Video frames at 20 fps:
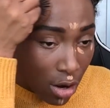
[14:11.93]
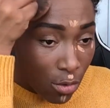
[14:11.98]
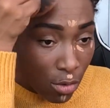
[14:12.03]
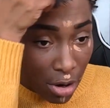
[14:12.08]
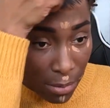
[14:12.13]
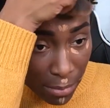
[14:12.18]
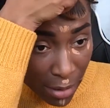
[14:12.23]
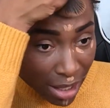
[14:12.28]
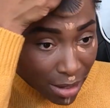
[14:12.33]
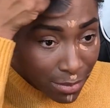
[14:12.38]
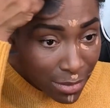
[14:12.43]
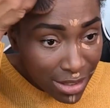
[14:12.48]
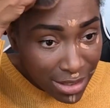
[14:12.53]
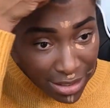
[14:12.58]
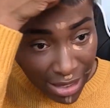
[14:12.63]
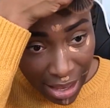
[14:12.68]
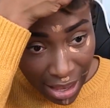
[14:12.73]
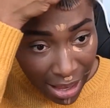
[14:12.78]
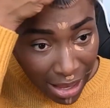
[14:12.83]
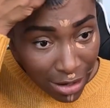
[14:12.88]
What made me
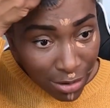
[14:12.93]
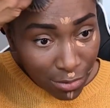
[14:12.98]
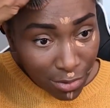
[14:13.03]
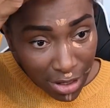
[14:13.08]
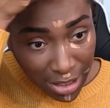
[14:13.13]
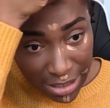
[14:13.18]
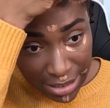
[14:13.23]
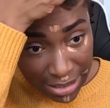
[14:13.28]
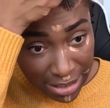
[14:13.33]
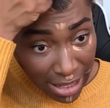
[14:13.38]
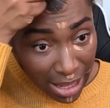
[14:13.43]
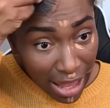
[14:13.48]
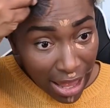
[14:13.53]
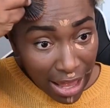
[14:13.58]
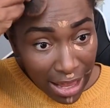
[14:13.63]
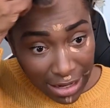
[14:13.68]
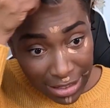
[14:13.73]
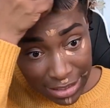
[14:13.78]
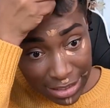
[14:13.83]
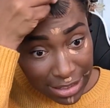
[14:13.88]
sad was
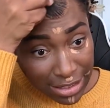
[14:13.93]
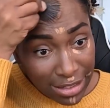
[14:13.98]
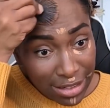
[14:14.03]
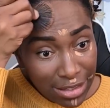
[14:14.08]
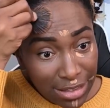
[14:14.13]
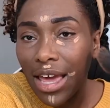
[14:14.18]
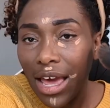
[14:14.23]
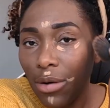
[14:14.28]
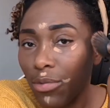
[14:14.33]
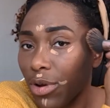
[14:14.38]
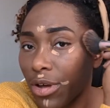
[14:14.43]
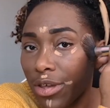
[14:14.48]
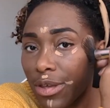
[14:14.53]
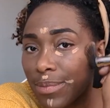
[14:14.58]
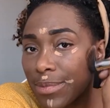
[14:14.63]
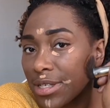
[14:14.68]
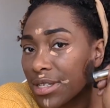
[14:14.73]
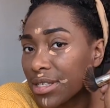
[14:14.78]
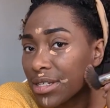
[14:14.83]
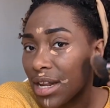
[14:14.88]
that Katt
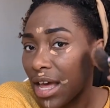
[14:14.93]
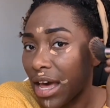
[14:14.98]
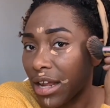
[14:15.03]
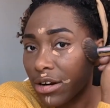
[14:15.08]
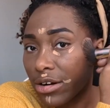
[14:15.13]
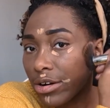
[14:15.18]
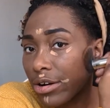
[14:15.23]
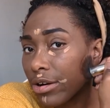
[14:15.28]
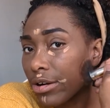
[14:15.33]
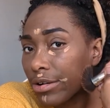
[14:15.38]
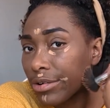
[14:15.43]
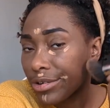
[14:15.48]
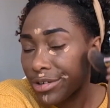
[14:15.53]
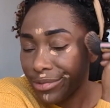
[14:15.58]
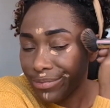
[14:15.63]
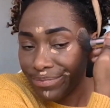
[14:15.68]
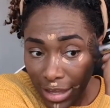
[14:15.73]
Williams is not a nerd.